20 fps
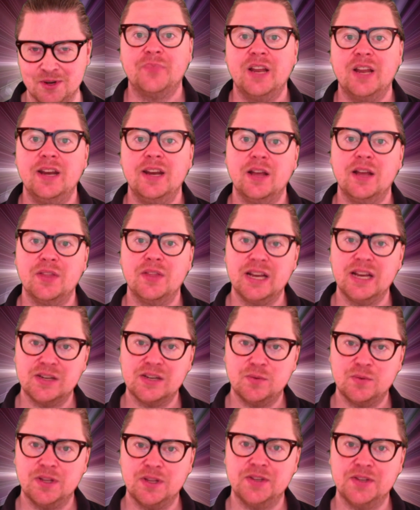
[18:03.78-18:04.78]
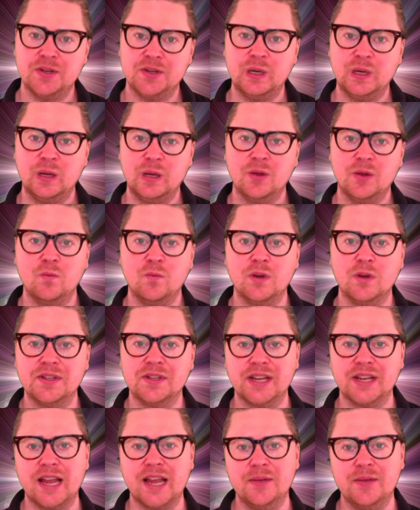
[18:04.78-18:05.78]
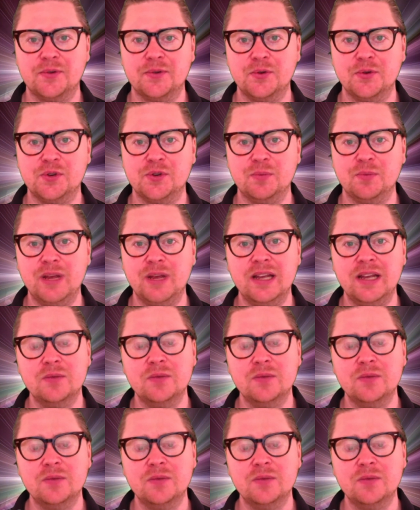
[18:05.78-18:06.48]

Now, the next ones are ones that came through to me.